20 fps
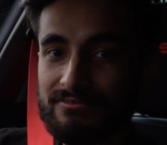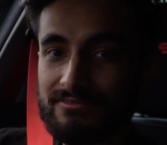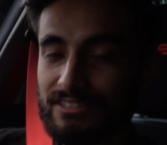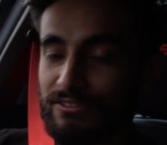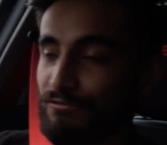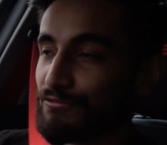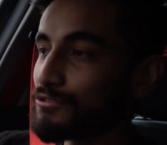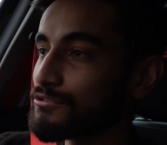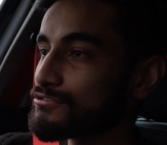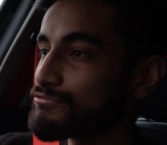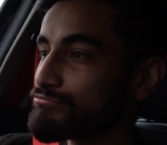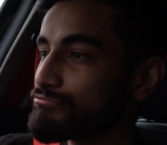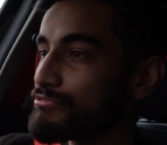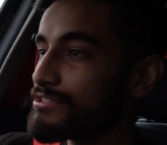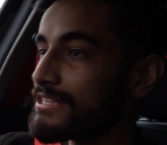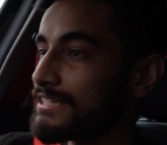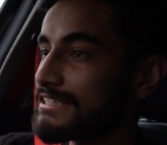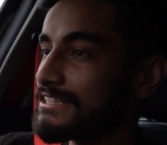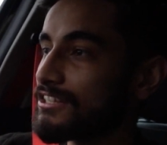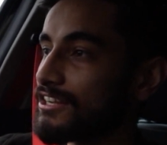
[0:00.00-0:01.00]
It feels
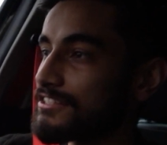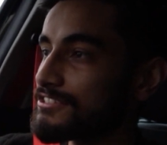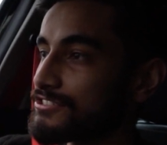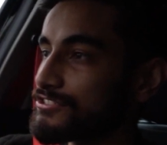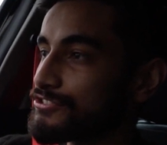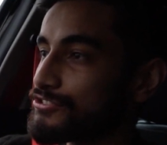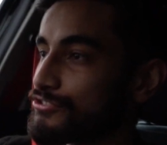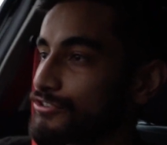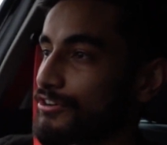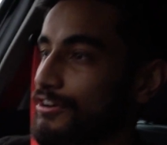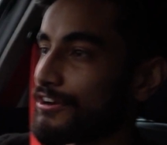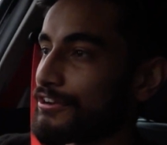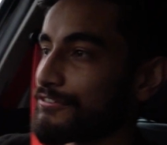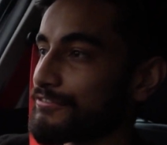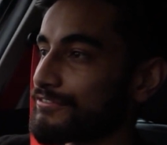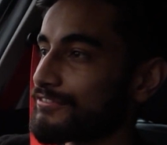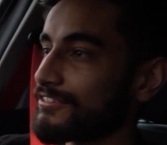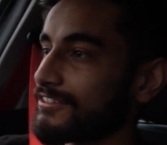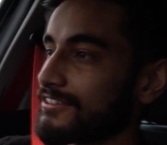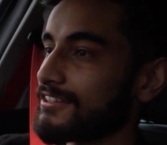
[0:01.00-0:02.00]
really nice to drive.
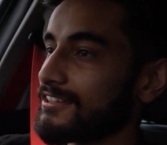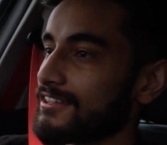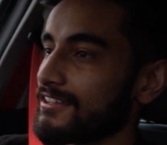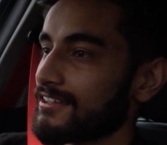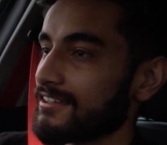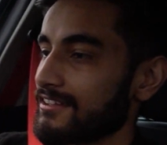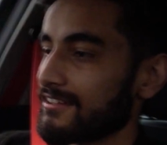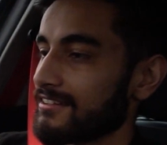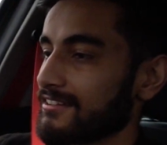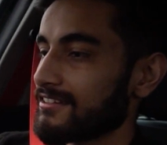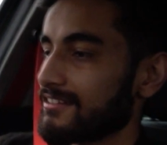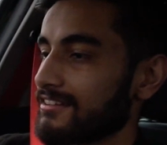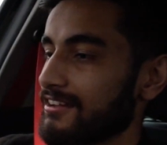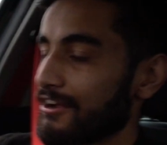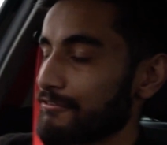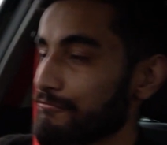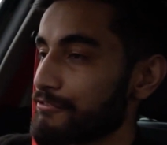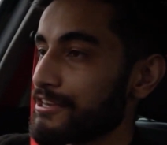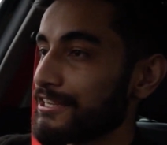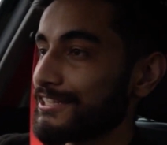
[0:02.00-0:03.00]
I
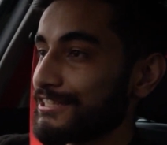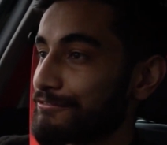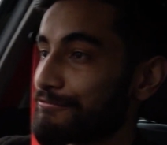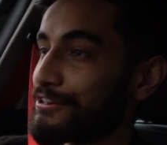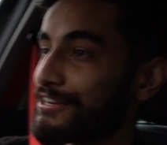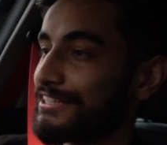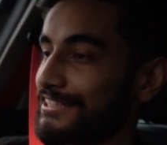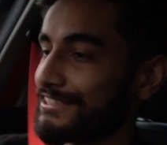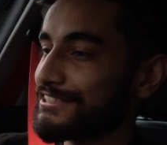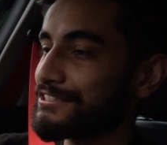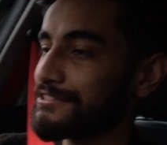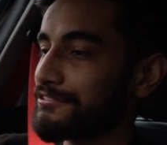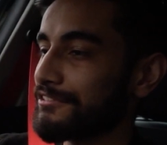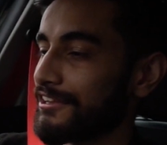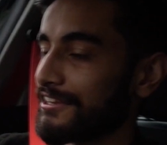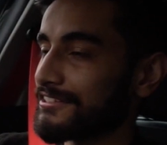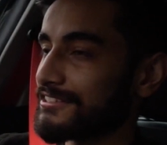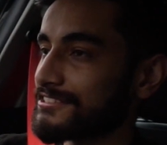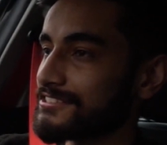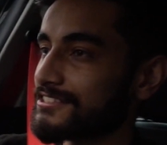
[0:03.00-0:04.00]
really, really do
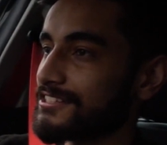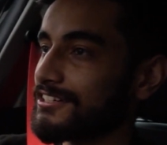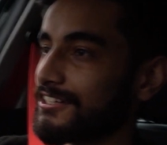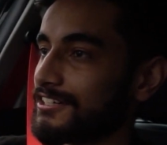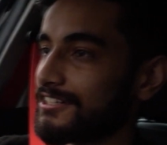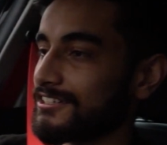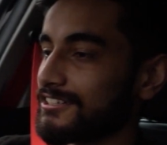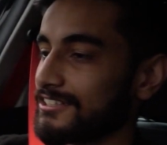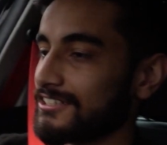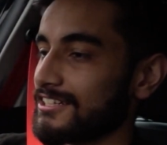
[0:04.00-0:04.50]
like this car.